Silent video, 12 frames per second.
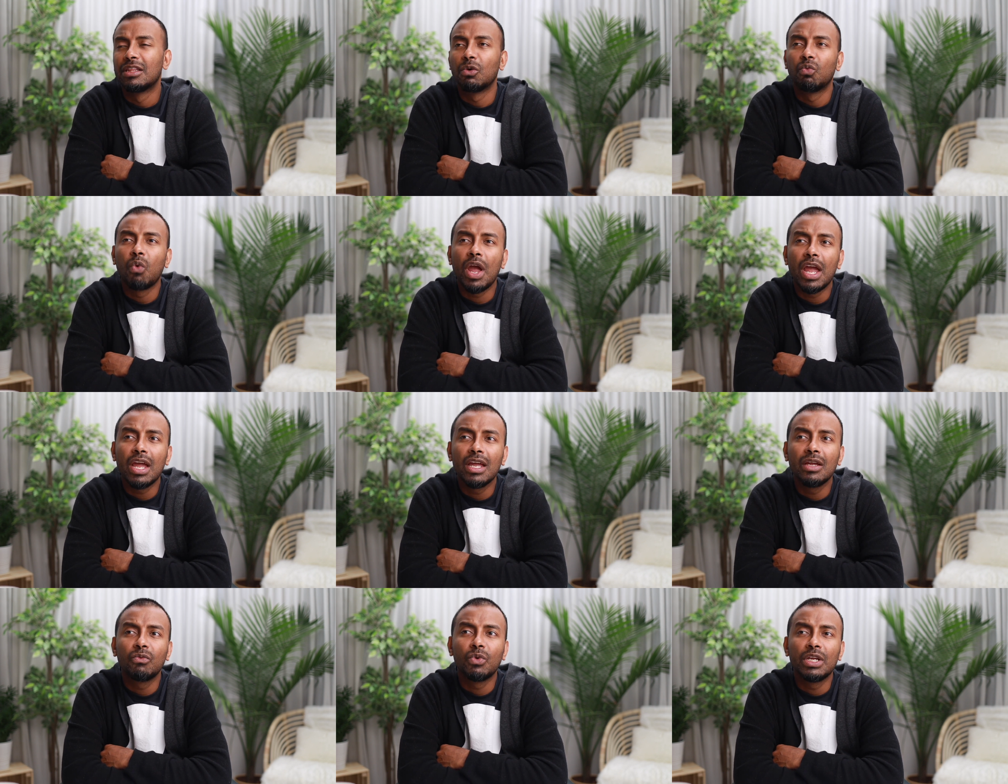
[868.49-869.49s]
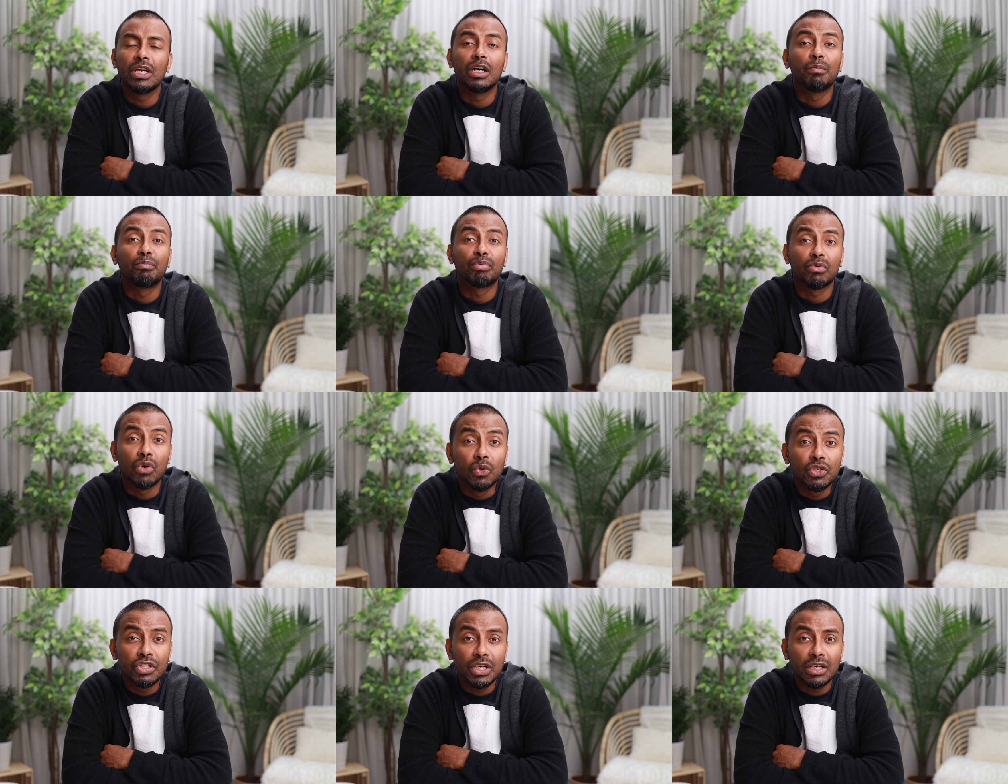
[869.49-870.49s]
the way we
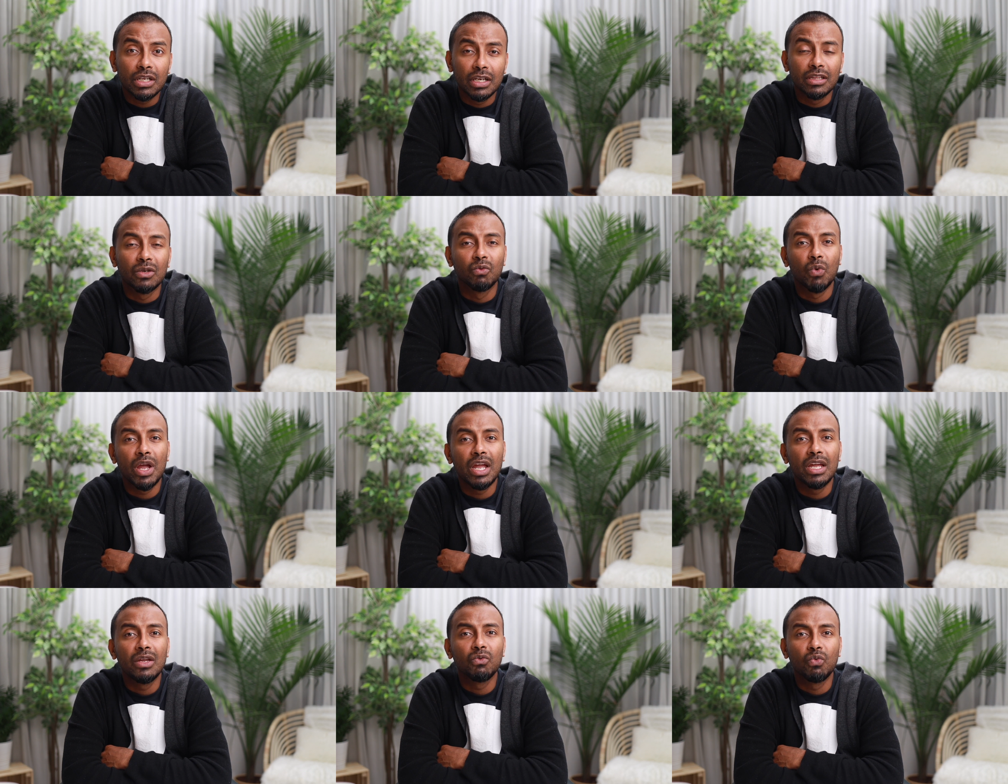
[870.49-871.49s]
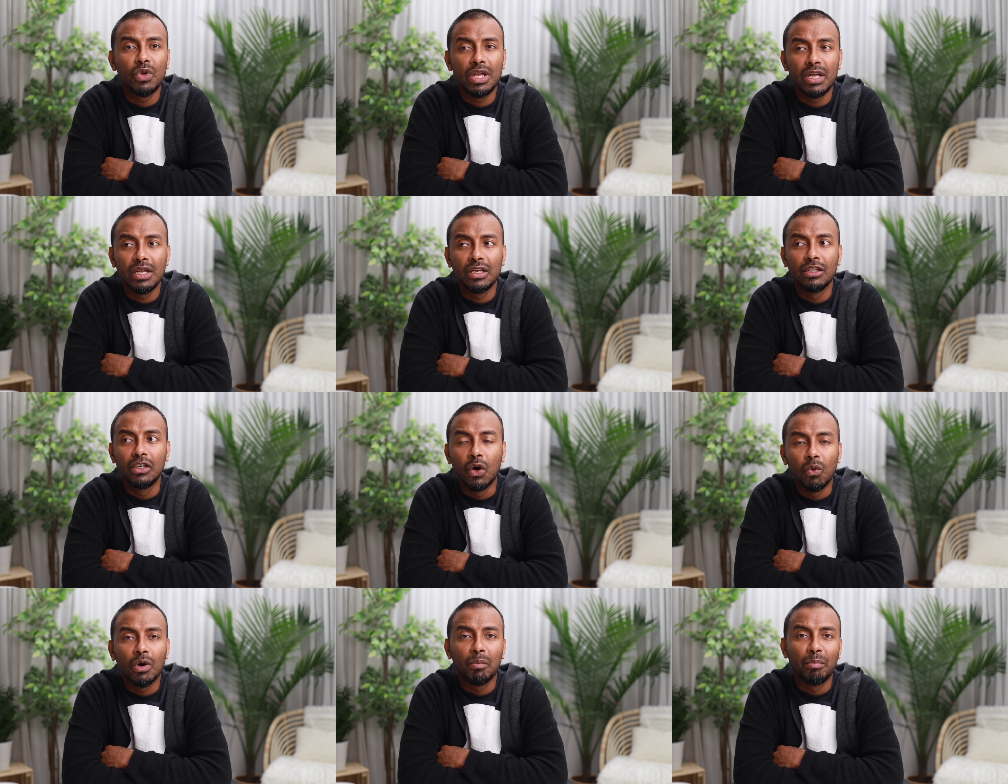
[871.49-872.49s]
approach it and the way we
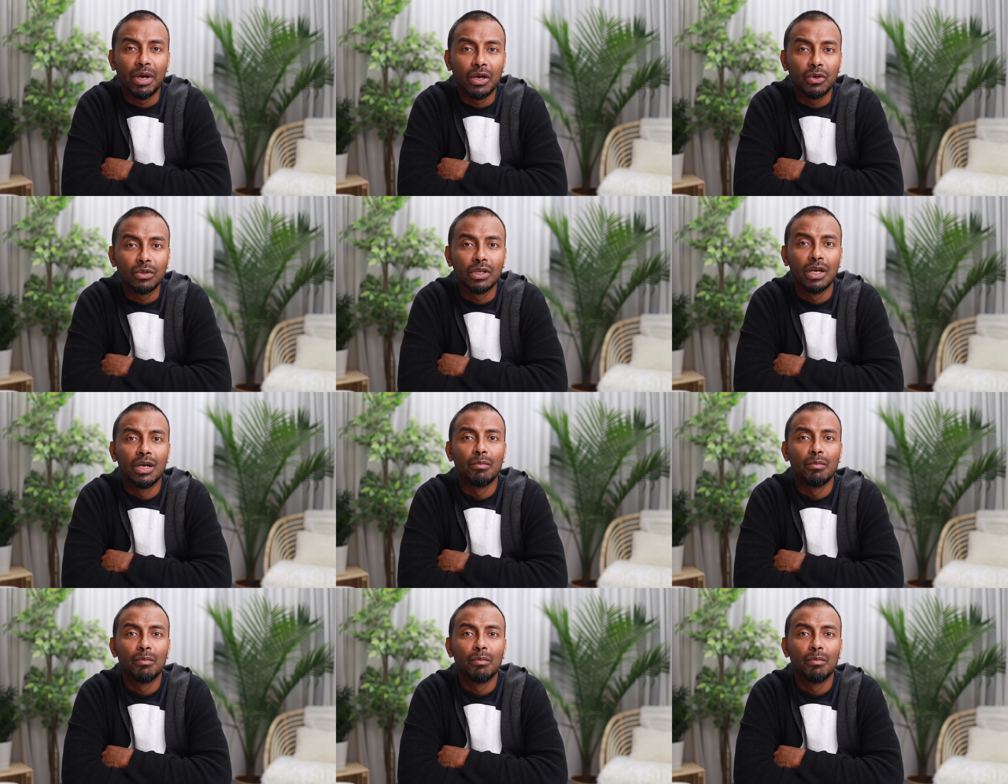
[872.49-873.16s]
go about